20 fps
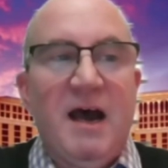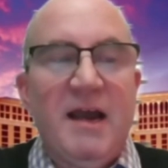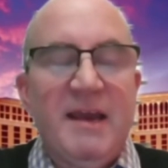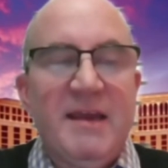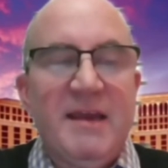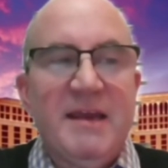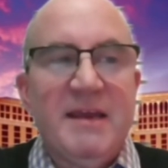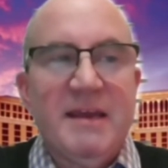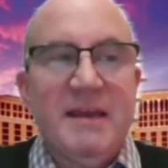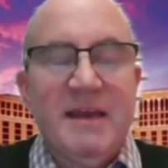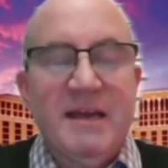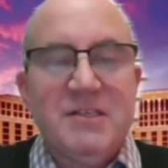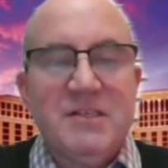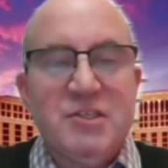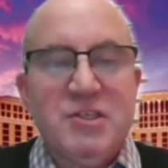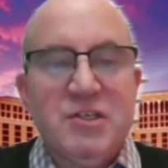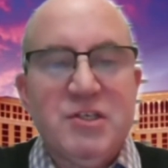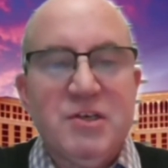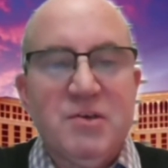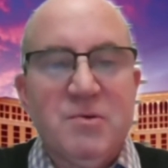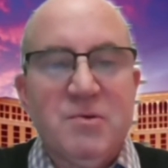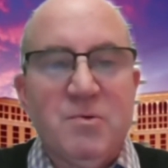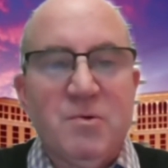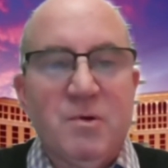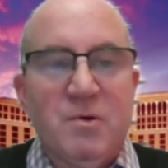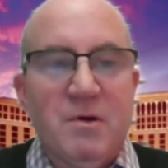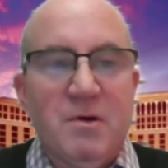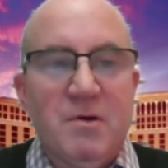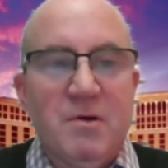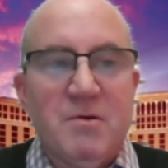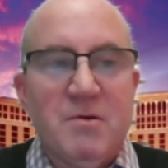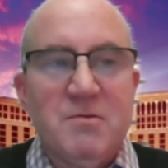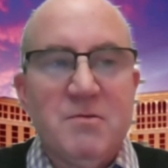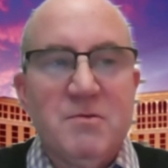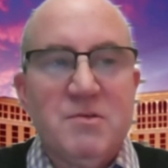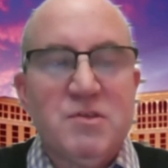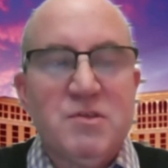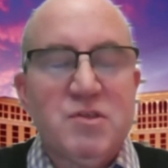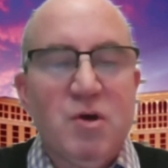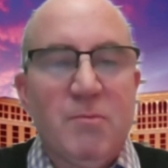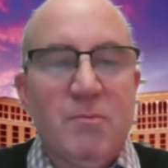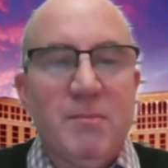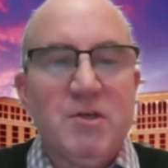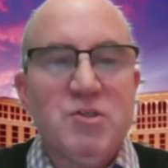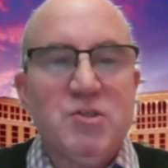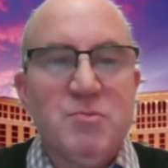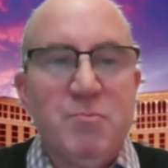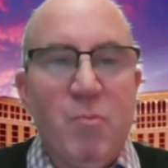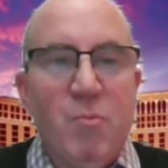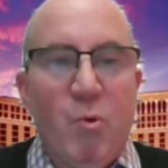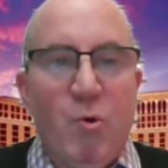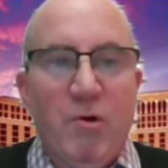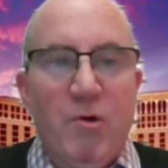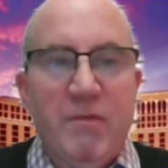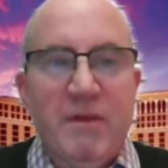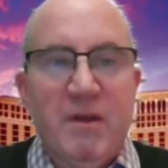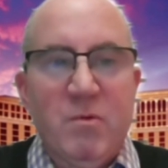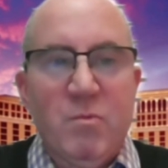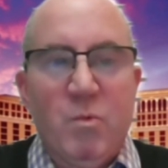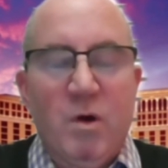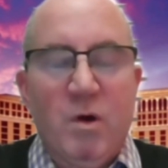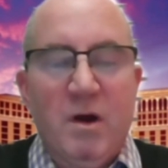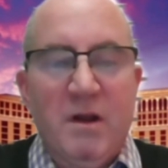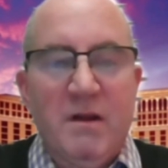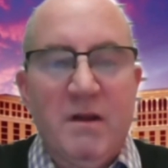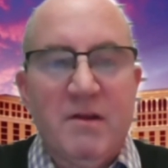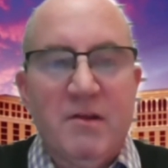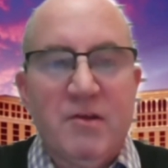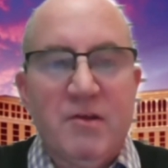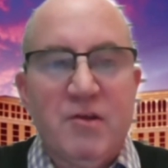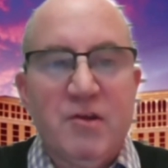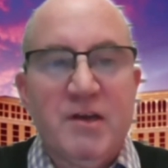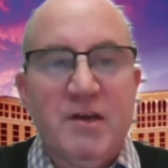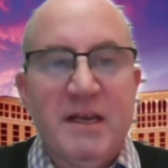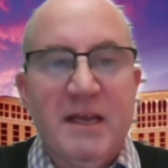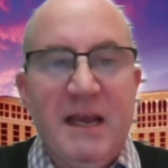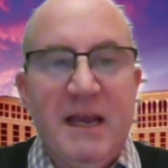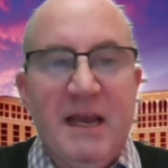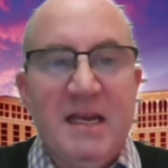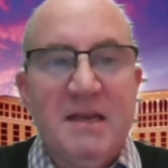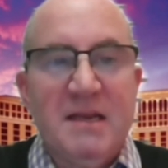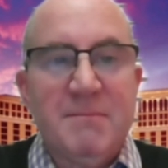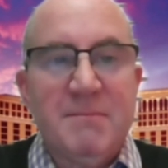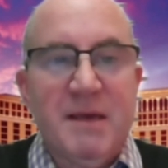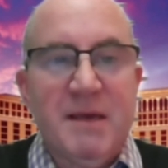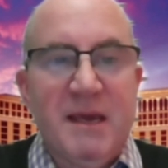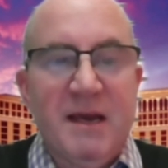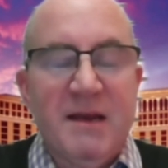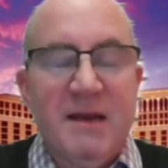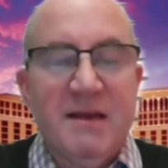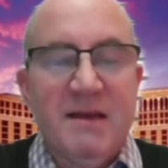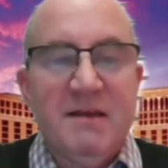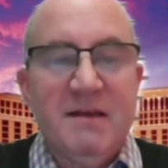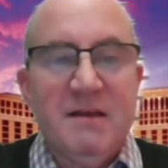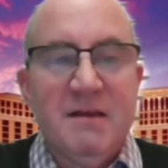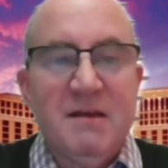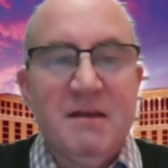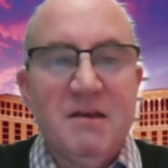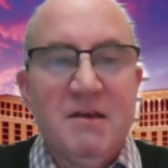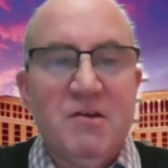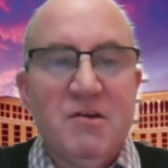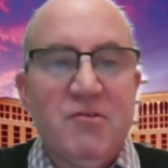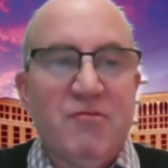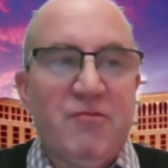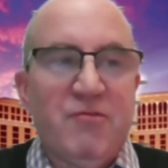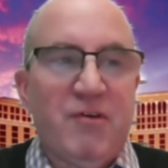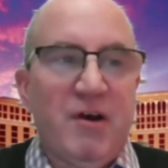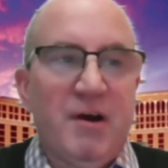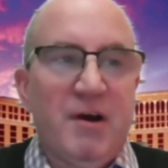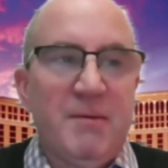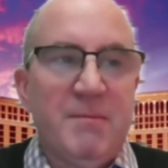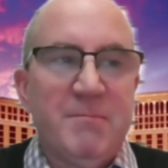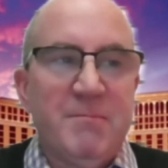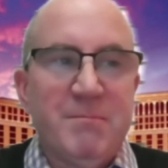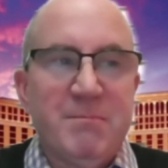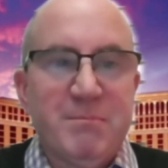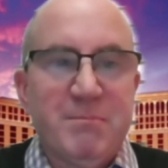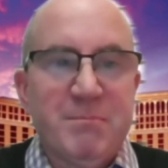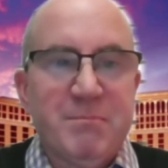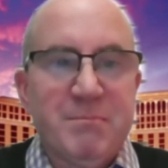I can get you so much more than what you're going to end up getting from